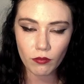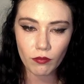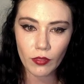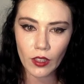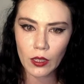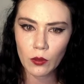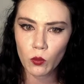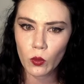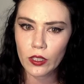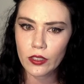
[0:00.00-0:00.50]

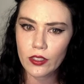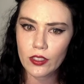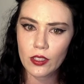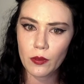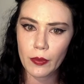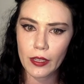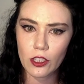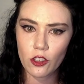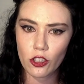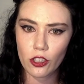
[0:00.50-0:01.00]
He wants to
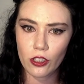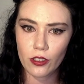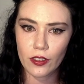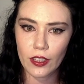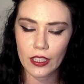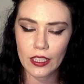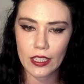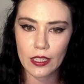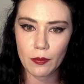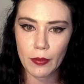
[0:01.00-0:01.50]
make sure that
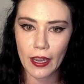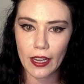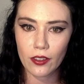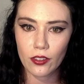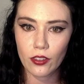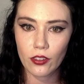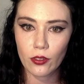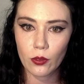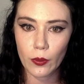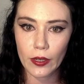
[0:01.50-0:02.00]
he
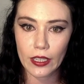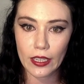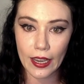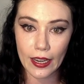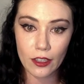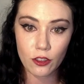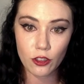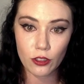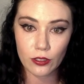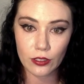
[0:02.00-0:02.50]
passes away
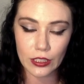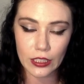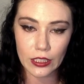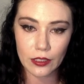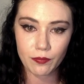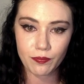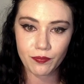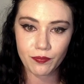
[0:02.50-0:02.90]
naturally.